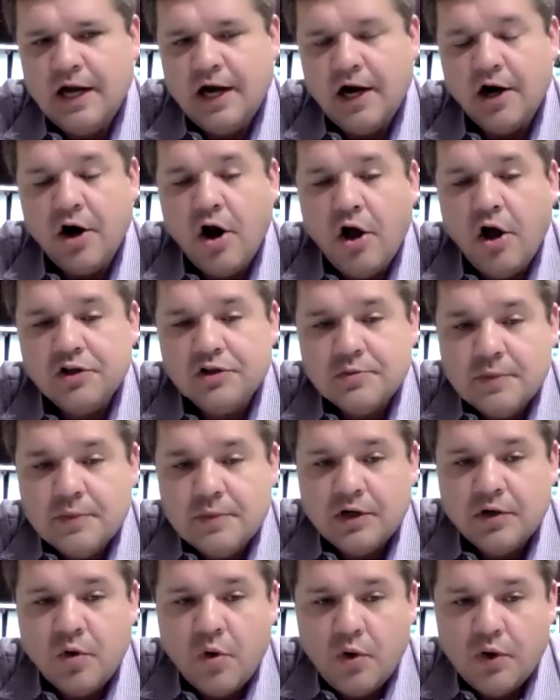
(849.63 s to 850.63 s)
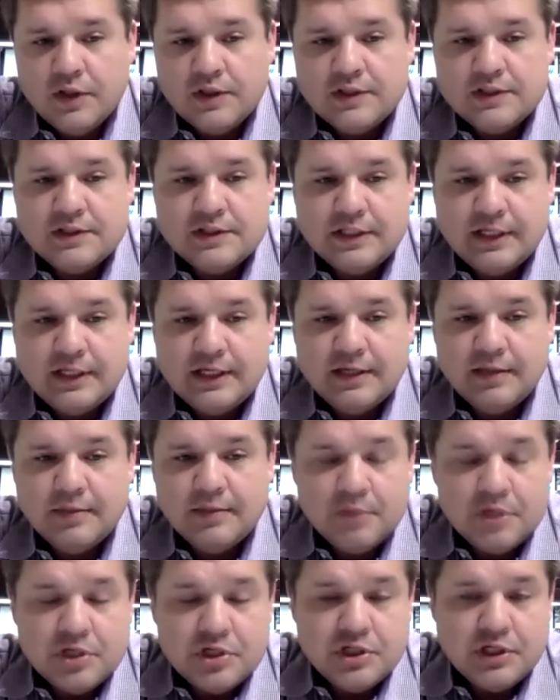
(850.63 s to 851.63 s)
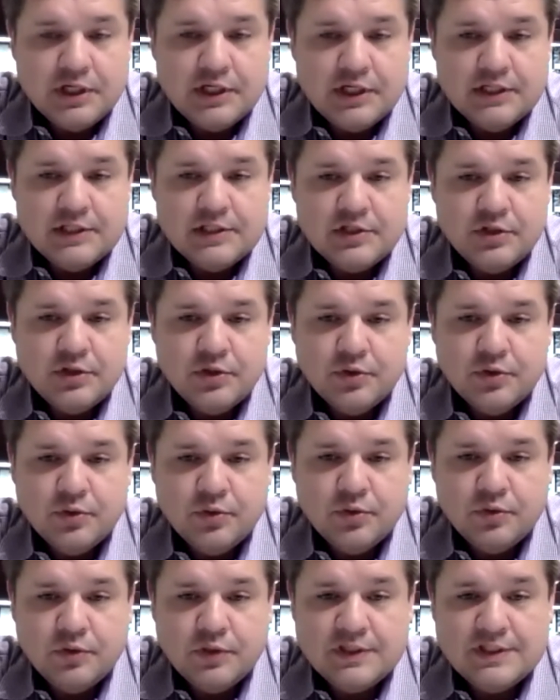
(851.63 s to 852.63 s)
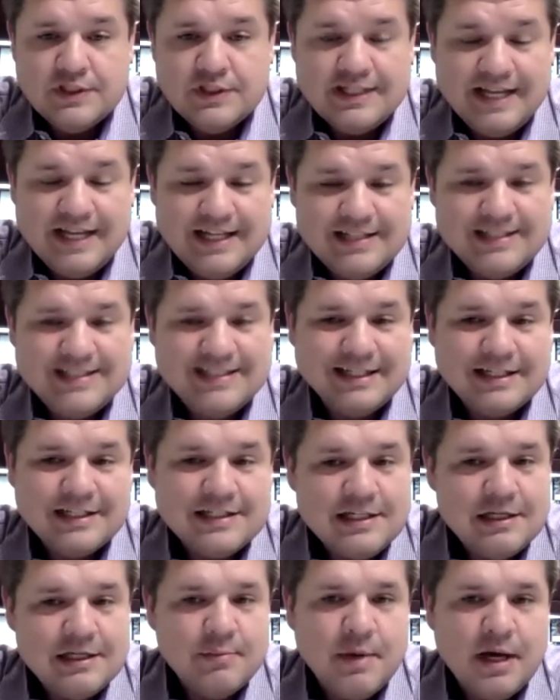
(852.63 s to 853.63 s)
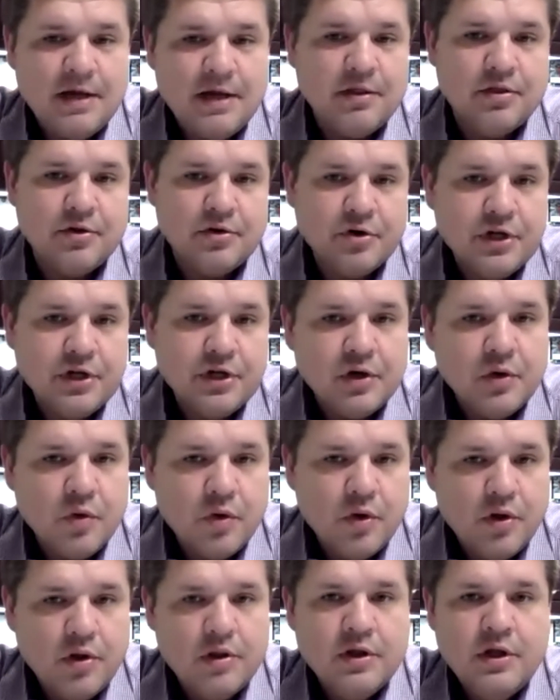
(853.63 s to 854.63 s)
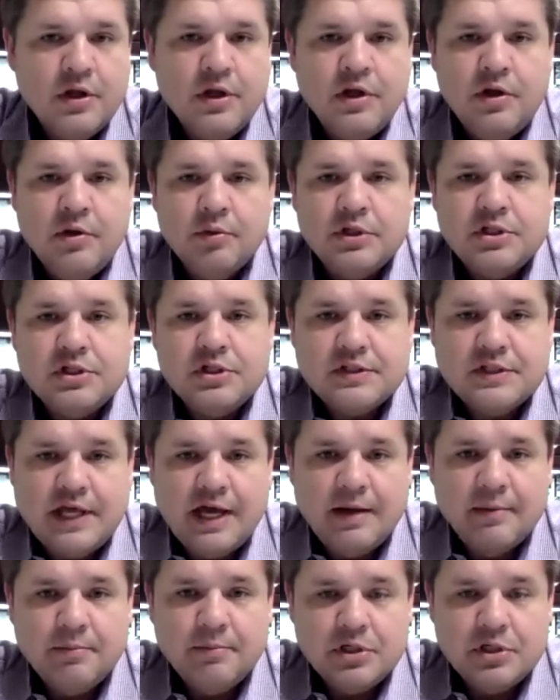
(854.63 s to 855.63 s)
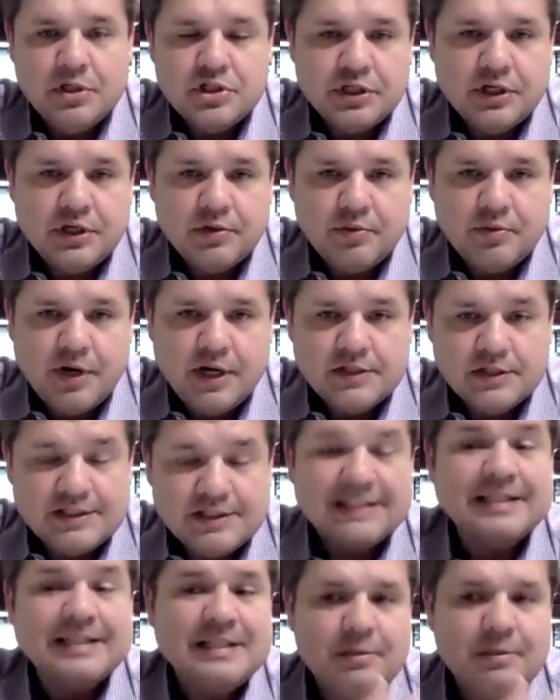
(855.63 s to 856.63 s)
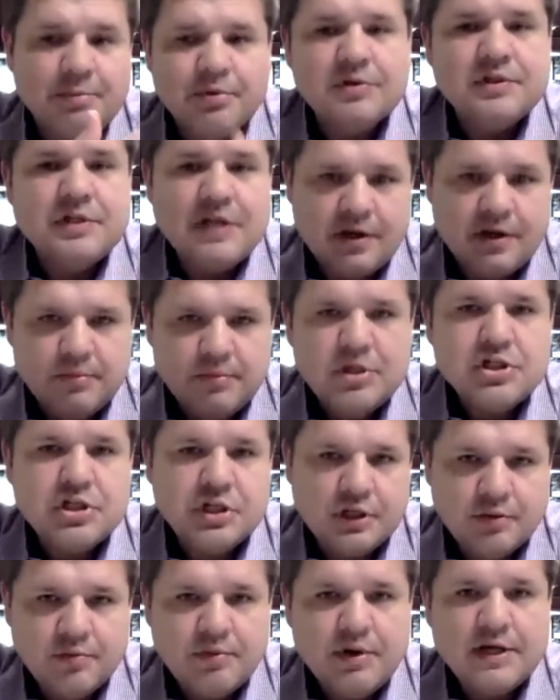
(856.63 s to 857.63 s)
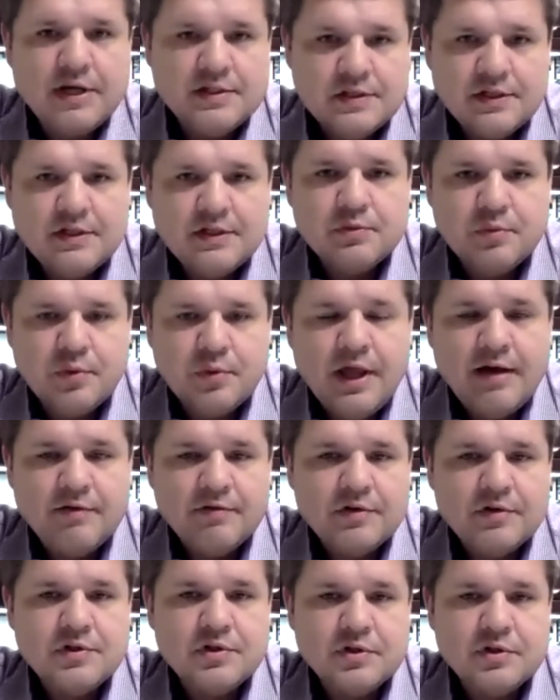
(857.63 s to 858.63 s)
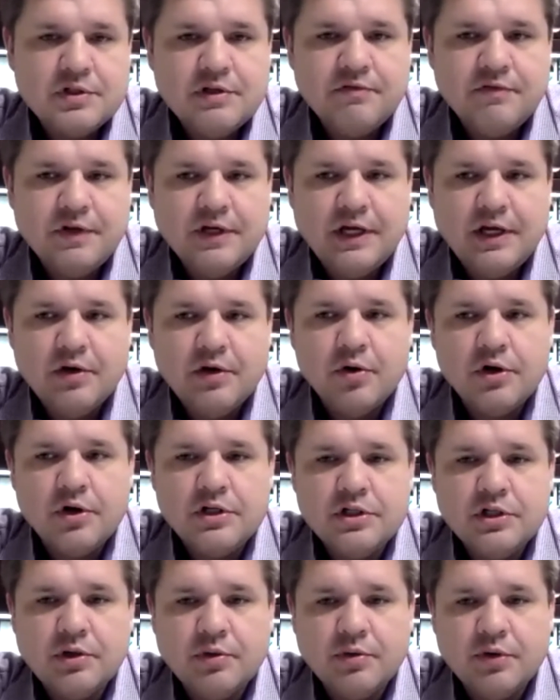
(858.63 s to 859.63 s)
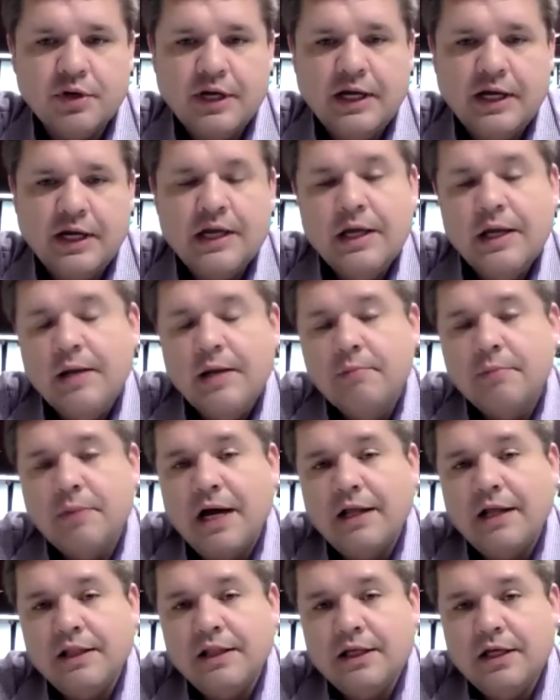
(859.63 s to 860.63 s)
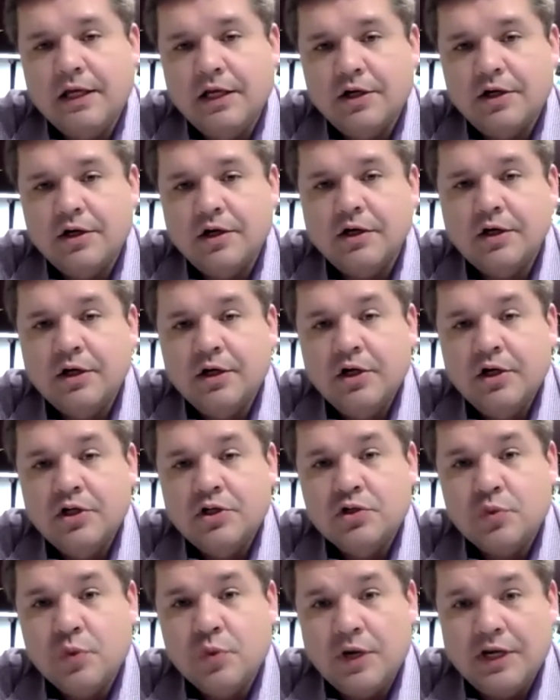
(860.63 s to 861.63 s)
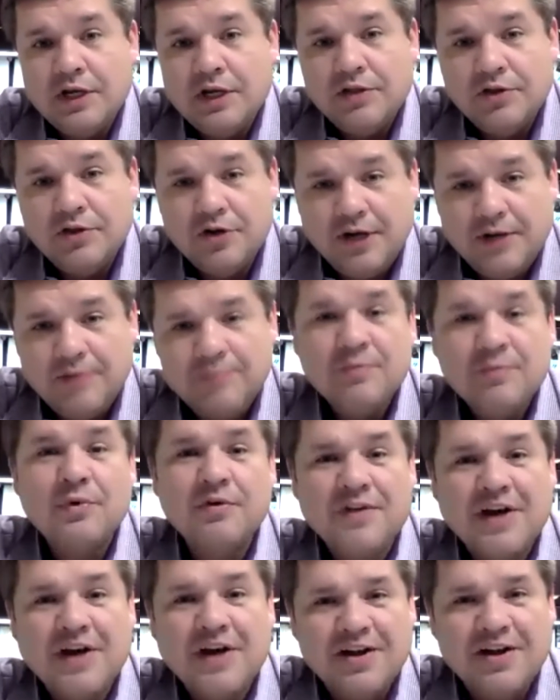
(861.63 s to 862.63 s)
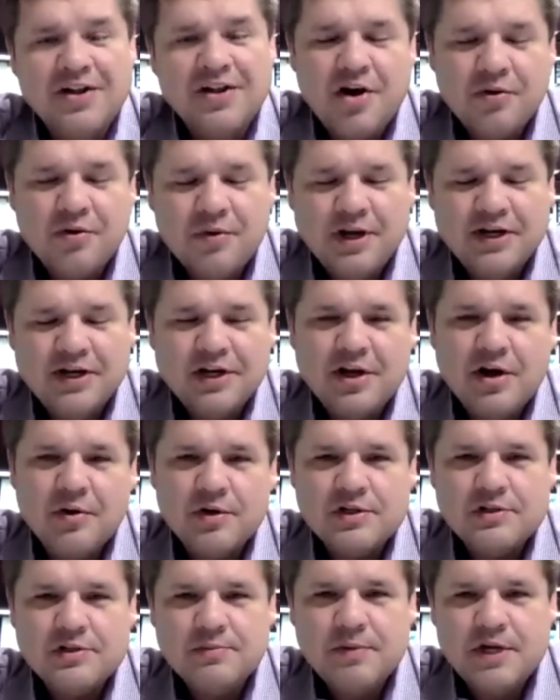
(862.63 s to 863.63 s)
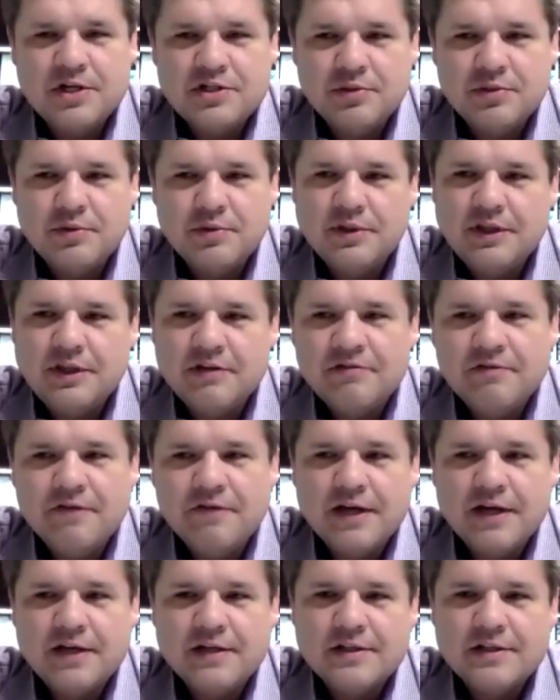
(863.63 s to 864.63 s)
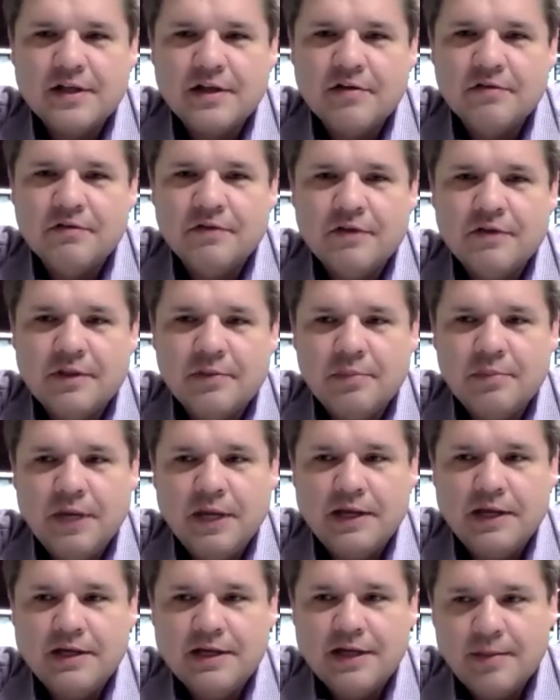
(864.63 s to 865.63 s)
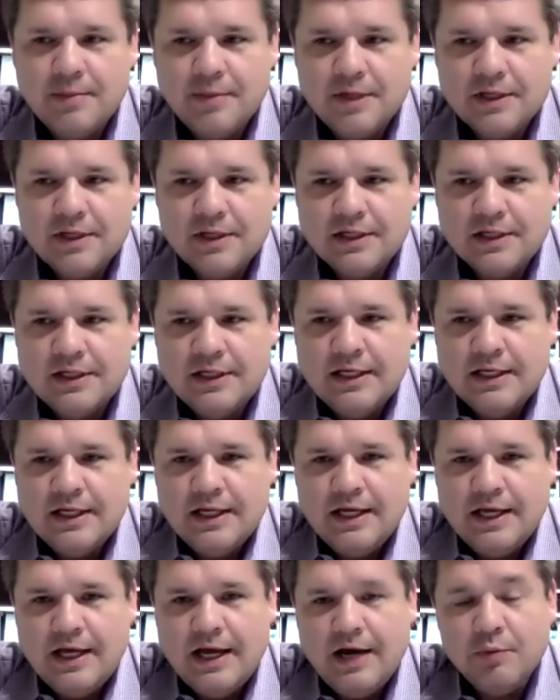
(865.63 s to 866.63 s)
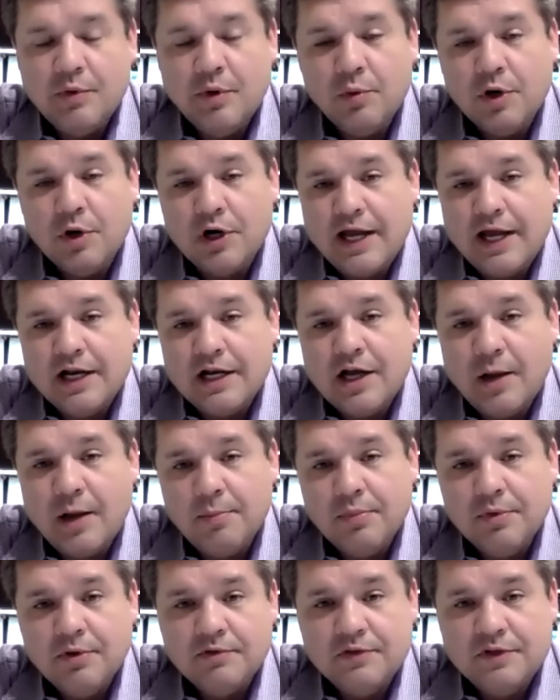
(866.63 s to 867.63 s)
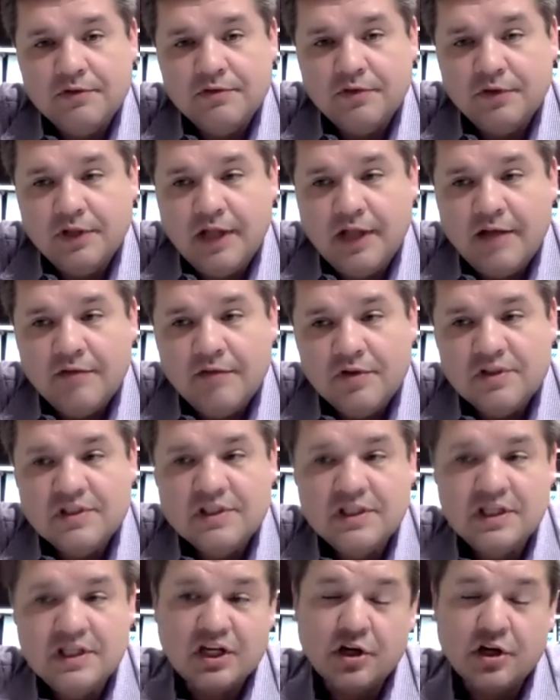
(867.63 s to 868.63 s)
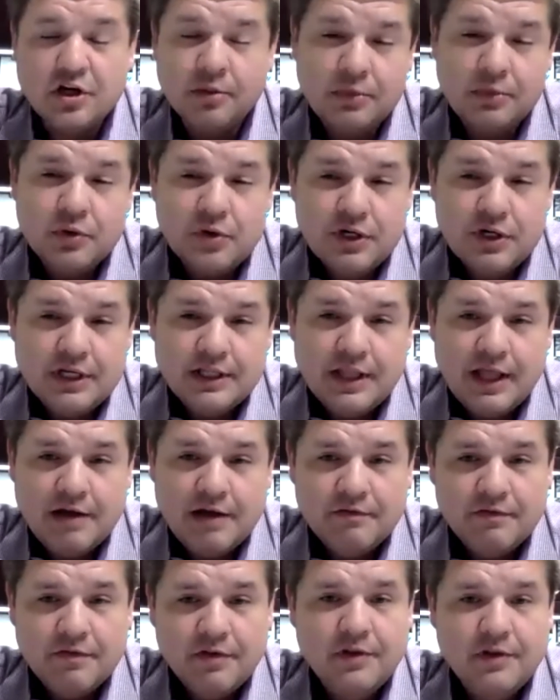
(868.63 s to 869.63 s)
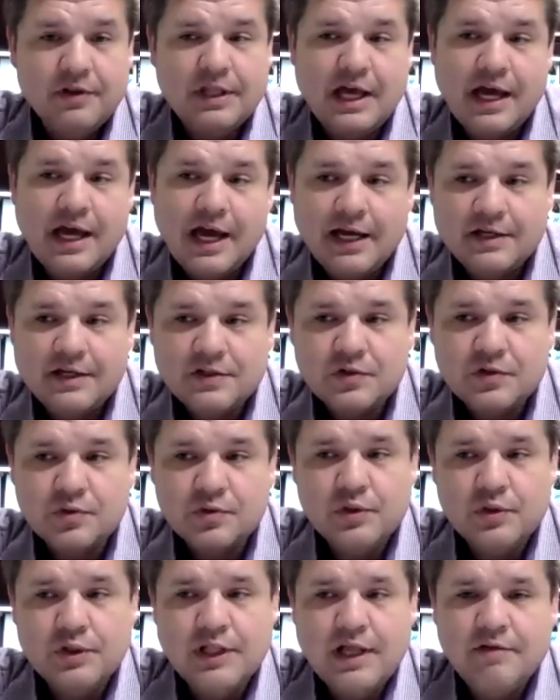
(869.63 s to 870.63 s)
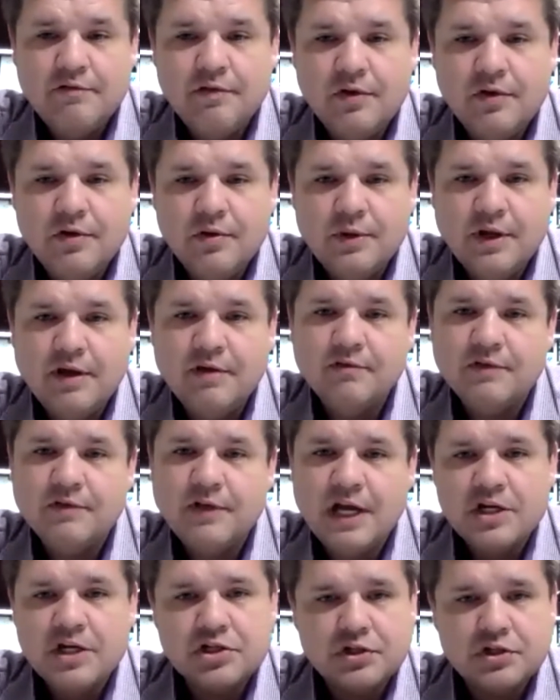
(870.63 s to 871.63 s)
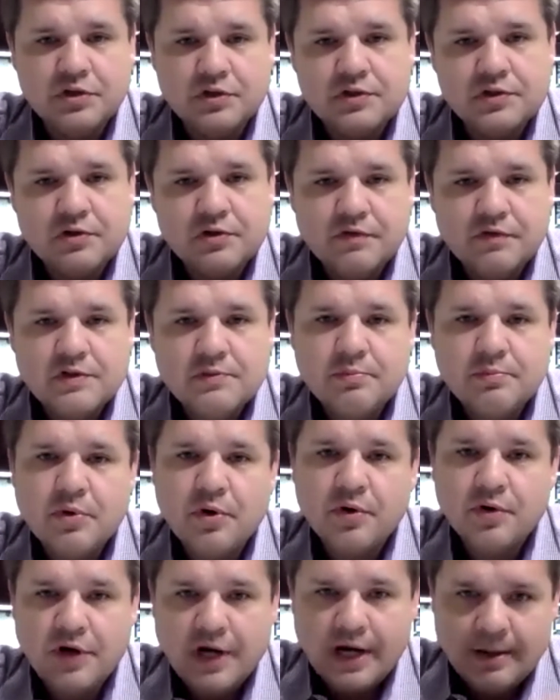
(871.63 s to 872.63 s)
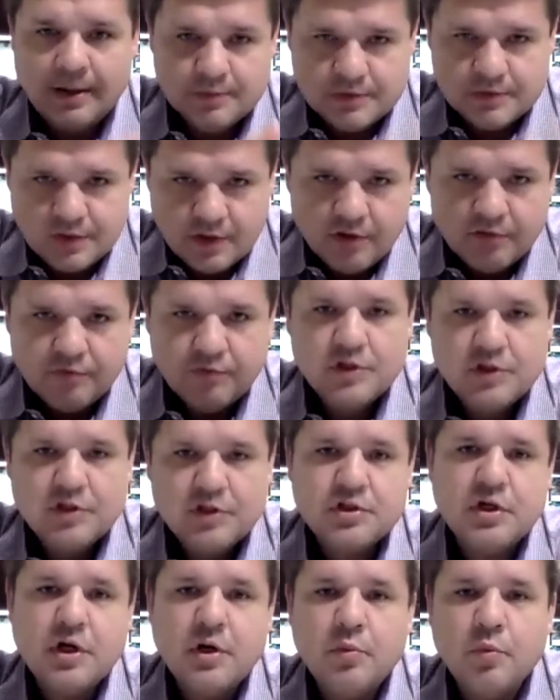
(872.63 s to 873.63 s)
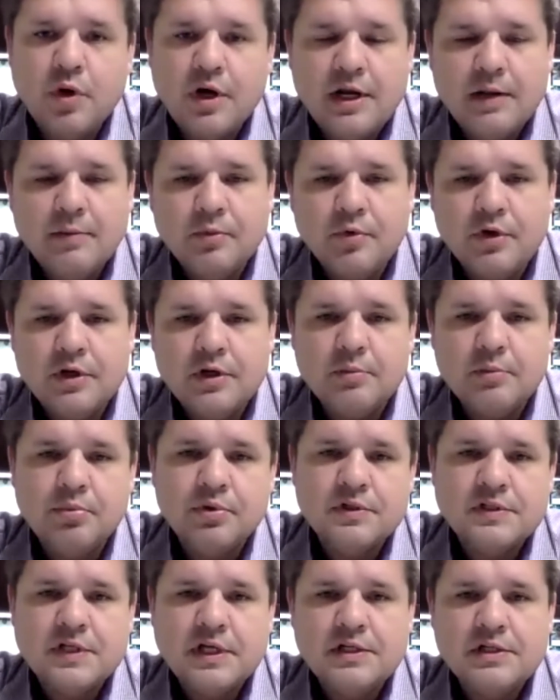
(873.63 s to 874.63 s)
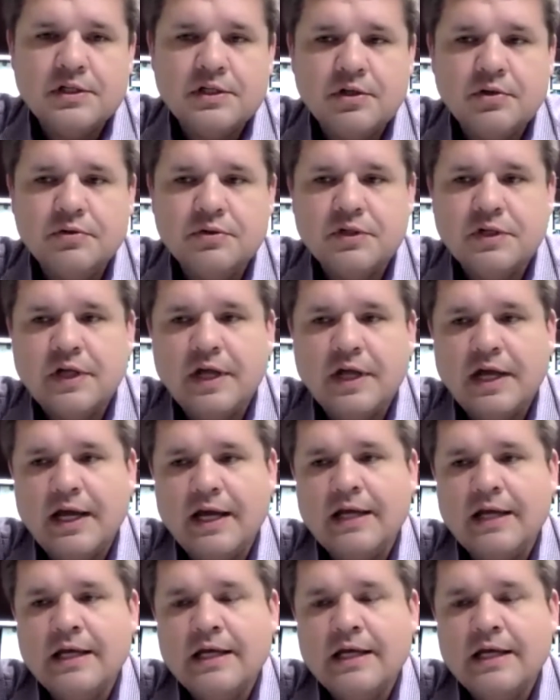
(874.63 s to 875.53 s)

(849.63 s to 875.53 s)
Our ultimate goal is to get Michigan to the state's 60 by 30 goal, which is that 60% of Michigan residents will have a certificate or a degree by the year 2030. We've got a long way to go, especially with the effects of the pandemic. We work on a couple of different levels: the community level, the high school level. We have national service programs, of which one I'm going to present to you today.